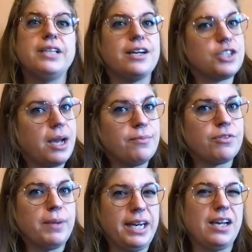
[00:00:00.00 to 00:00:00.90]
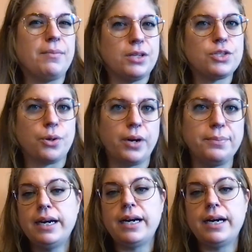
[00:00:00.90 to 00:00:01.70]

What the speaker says: -M for medium, and so on.